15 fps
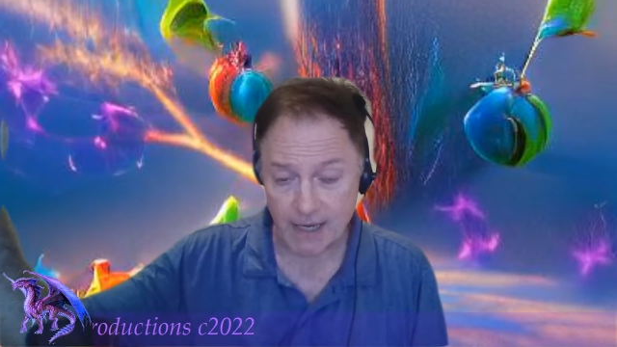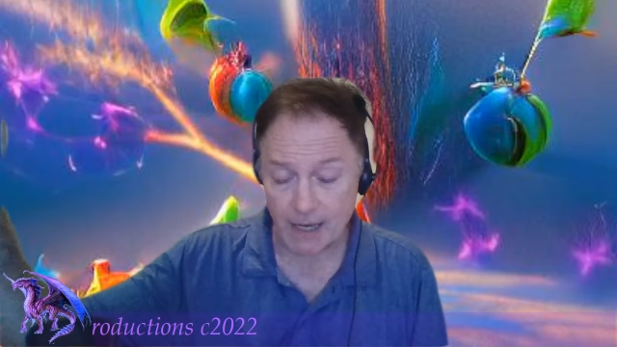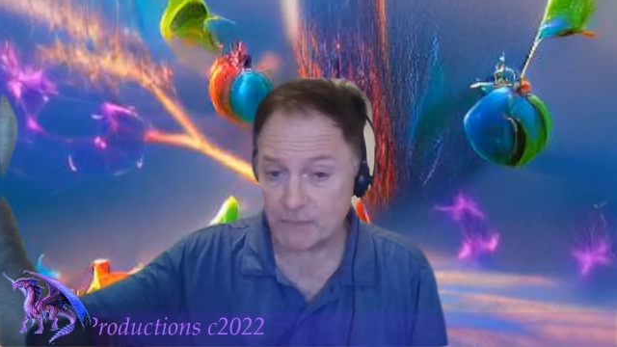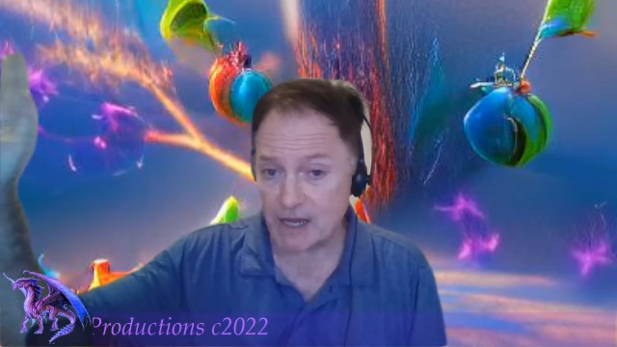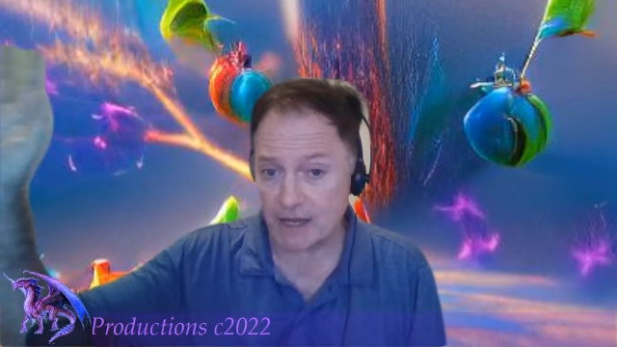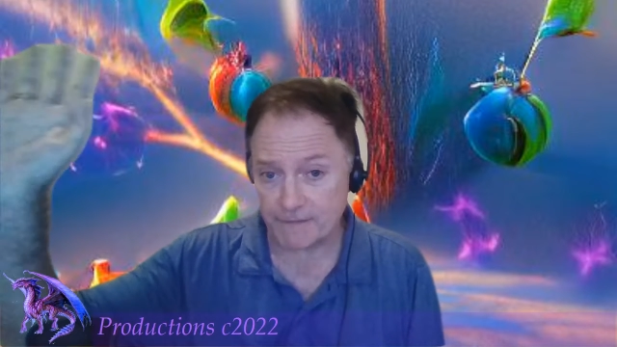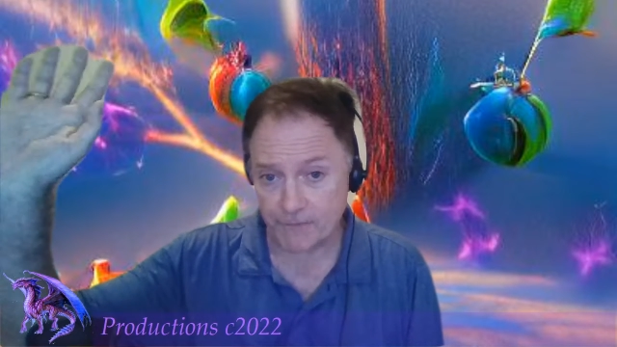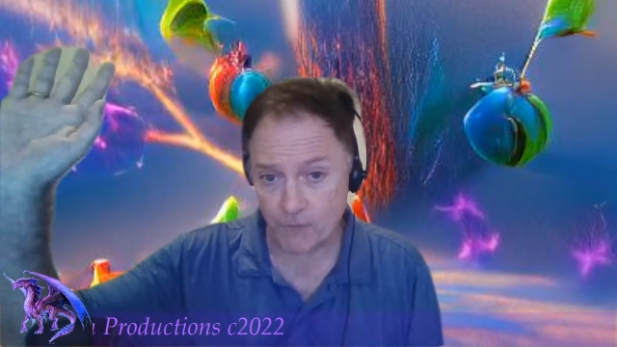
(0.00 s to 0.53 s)
I'm
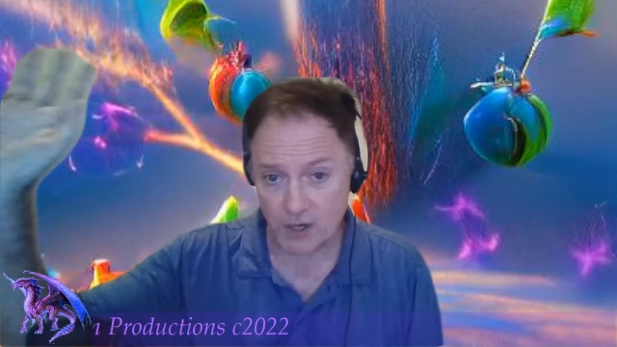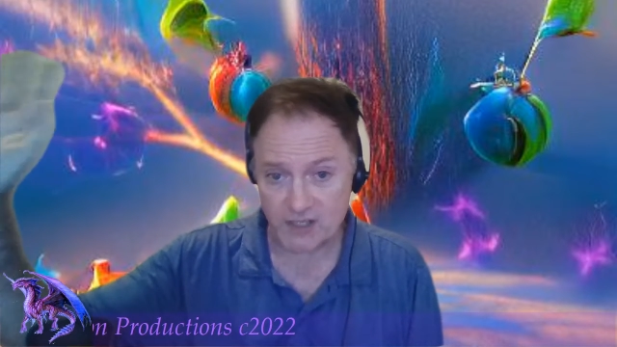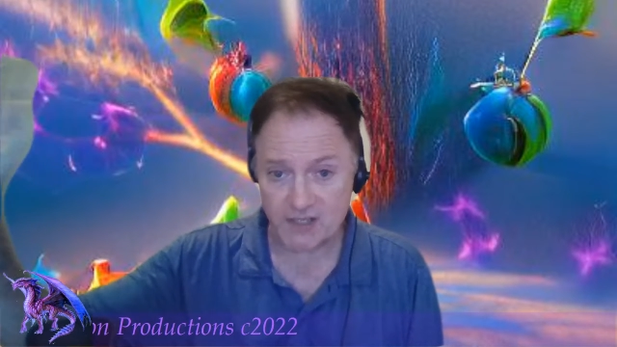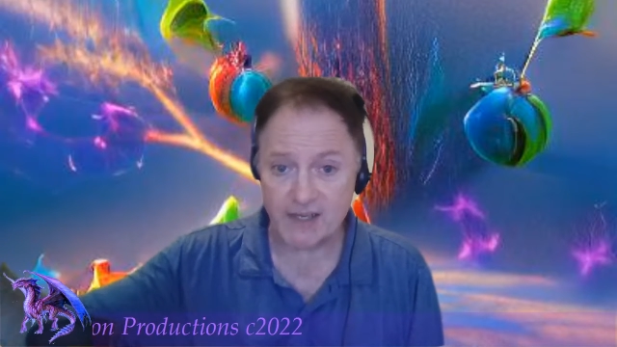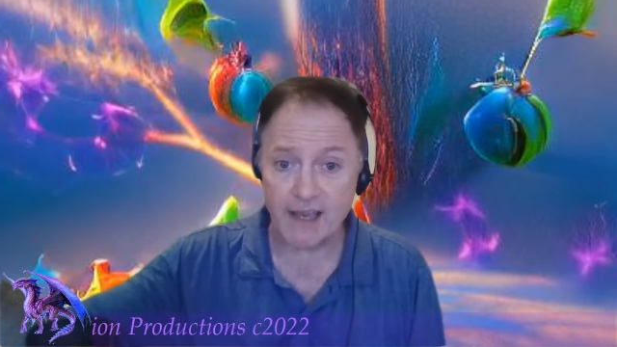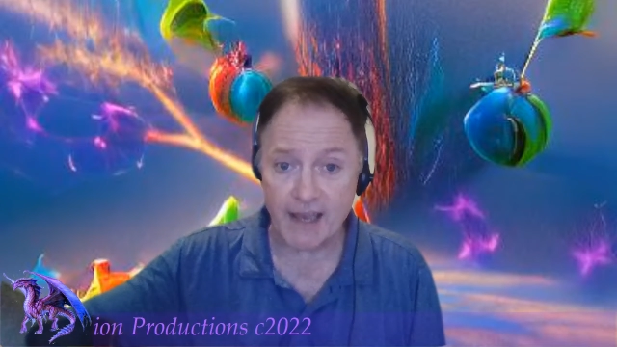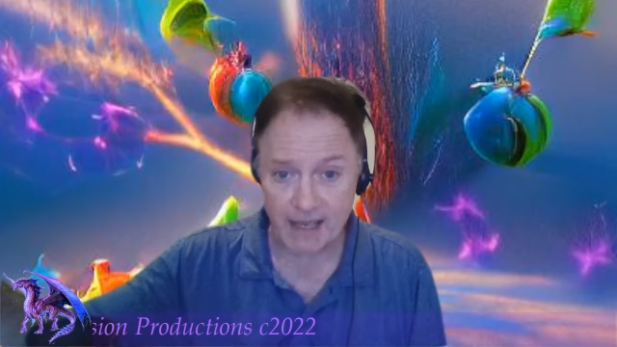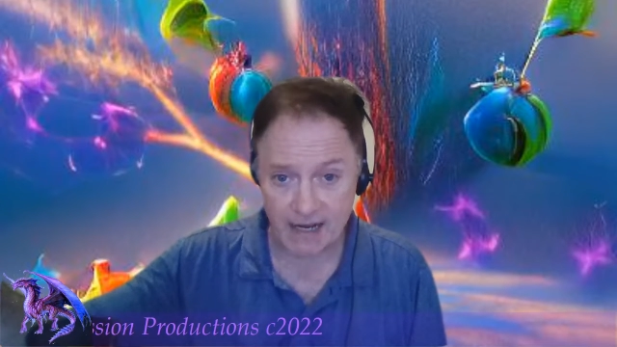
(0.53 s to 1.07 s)
not
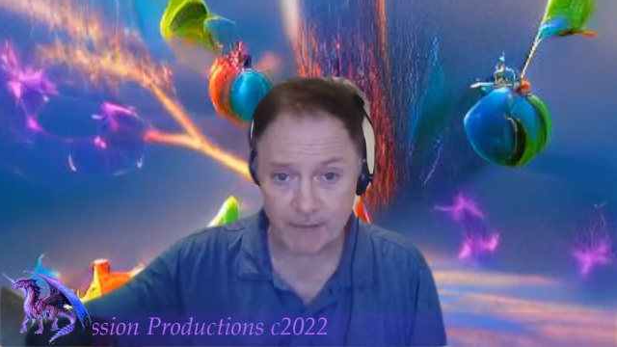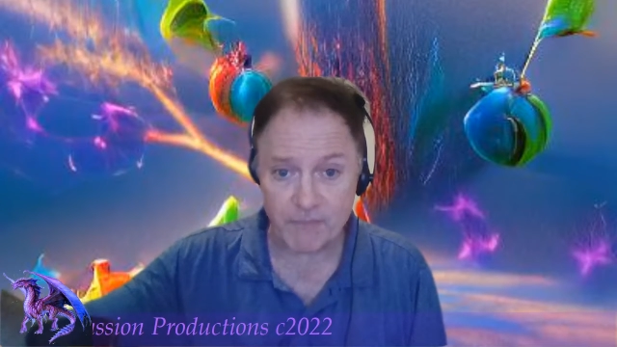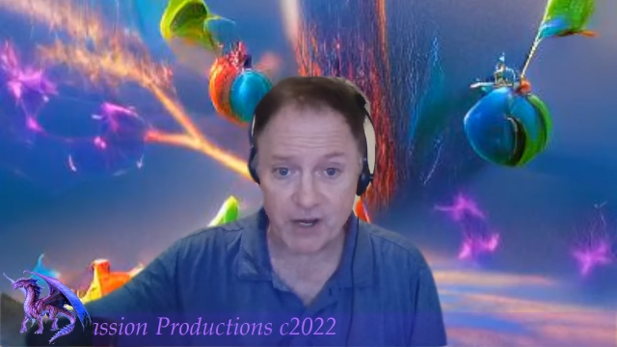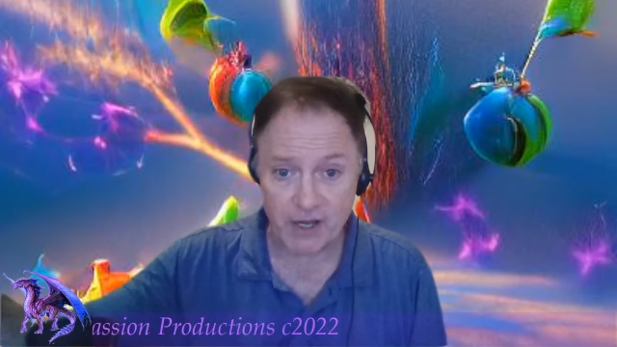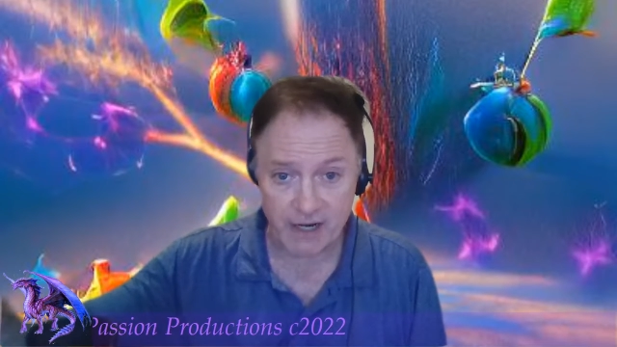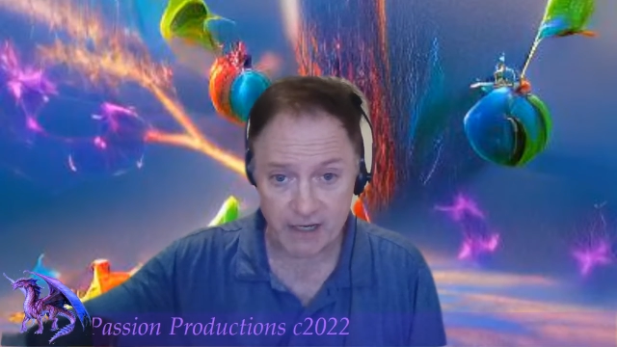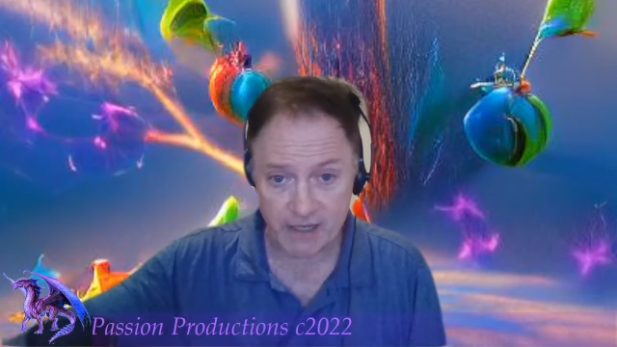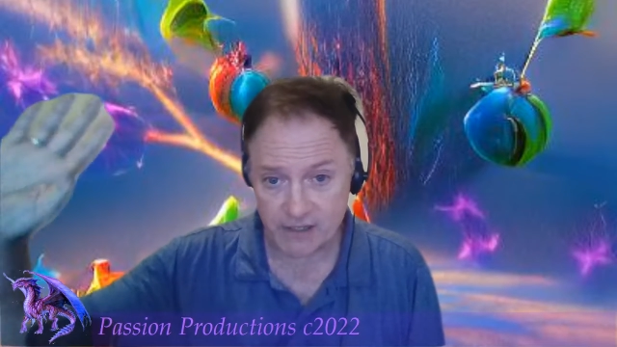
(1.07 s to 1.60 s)
forcing
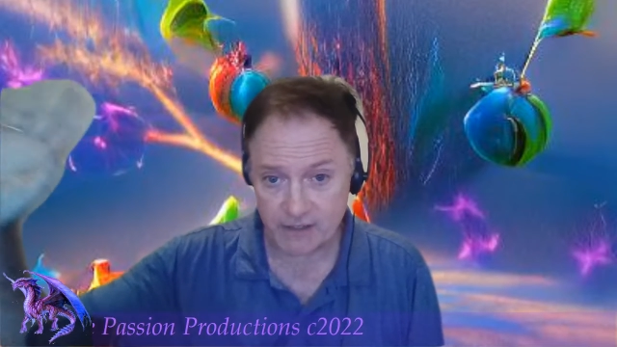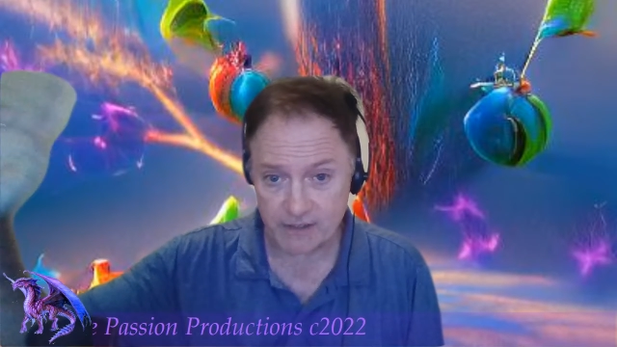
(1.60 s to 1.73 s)
anybody